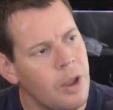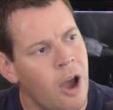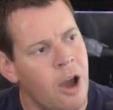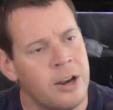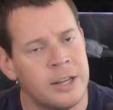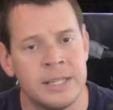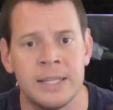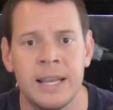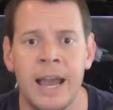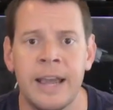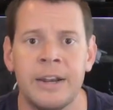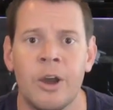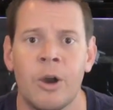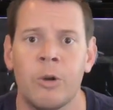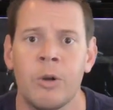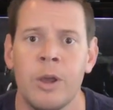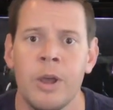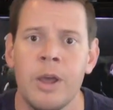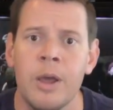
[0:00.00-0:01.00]
On a side
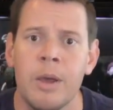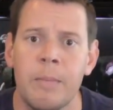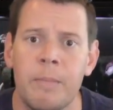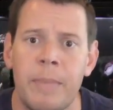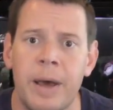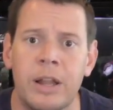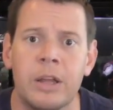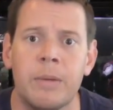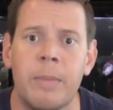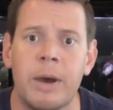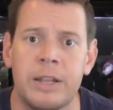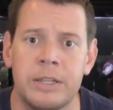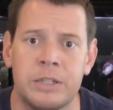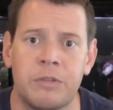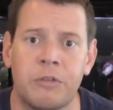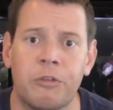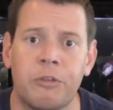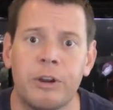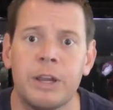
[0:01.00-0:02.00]
note, belly
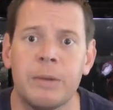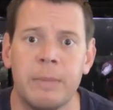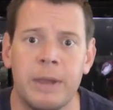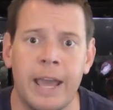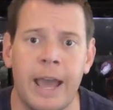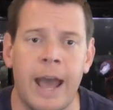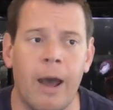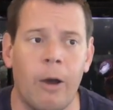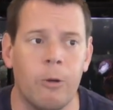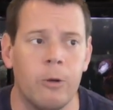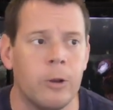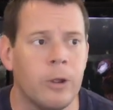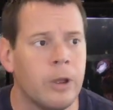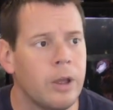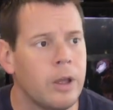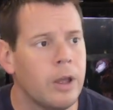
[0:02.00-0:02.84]
buttons freak me out.